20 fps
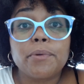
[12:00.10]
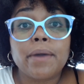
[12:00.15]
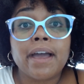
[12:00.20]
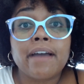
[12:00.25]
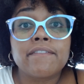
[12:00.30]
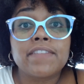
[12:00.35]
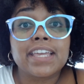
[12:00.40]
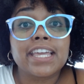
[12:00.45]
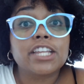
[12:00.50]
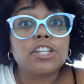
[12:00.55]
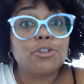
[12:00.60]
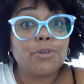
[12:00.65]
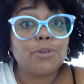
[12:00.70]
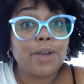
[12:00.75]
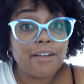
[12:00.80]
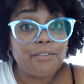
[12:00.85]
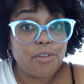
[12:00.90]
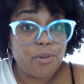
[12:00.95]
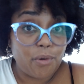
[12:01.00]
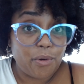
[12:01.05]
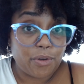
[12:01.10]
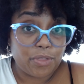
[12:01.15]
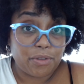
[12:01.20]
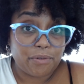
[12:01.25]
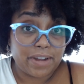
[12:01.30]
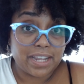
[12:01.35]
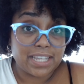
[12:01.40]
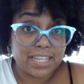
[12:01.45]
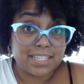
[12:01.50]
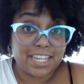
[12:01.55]
to get travel
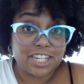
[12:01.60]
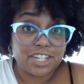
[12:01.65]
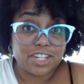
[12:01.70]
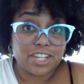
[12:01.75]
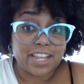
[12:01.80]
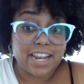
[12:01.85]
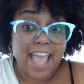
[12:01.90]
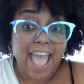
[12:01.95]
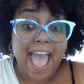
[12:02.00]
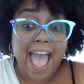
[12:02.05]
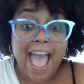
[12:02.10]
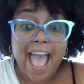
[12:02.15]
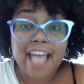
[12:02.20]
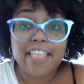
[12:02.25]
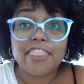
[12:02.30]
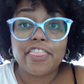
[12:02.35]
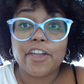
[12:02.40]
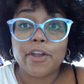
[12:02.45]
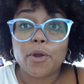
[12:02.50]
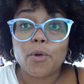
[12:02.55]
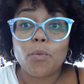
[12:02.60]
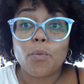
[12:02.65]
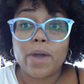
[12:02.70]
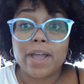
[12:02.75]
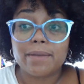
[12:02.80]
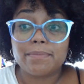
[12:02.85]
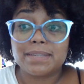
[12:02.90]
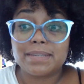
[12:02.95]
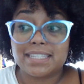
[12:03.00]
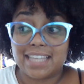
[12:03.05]
authorization at their
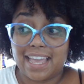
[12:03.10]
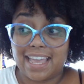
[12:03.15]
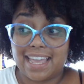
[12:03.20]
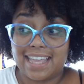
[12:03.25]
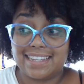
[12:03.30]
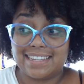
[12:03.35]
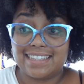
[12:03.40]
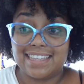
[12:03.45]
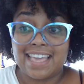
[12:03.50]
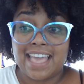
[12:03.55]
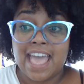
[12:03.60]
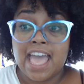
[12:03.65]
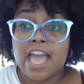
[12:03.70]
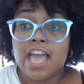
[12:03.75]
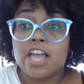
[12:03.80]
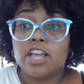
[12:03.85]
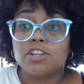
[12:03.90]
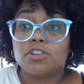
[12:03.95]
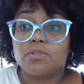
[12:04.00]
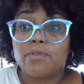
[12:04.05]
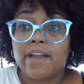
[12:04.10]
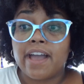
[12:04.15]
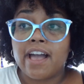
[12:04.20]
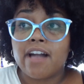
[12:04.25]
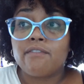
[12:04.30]
website. Travel